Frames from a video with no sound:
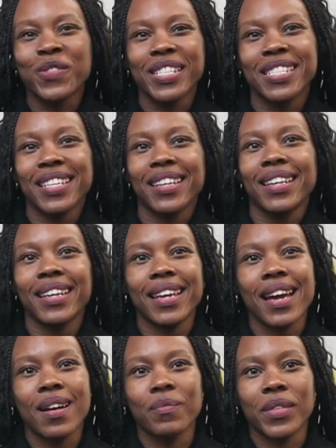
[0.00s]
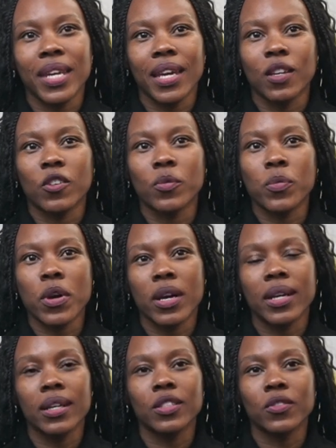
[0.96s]
Mashele. I'm the head of
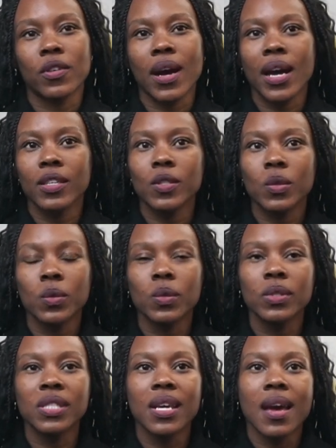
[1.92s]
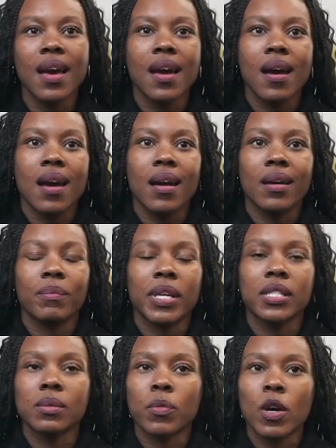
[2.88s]
product for high schools
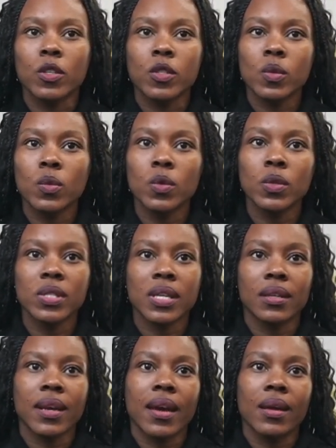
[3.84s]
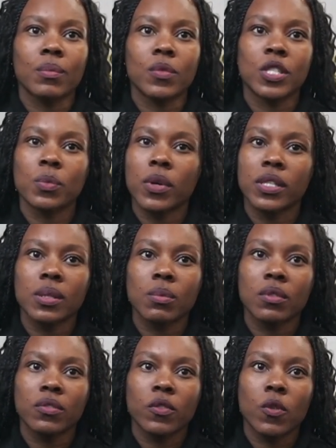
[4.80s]
at Spark Schools, and I'm
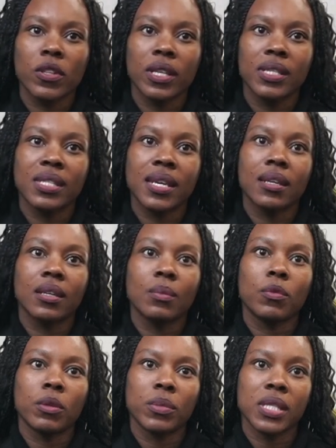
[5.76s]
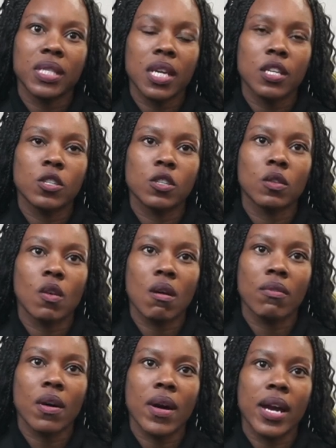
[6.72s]
responsible for the design and implementation
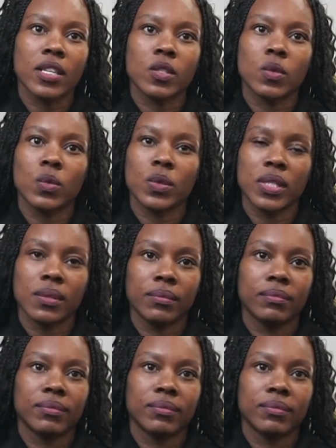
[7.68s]
of our high schools.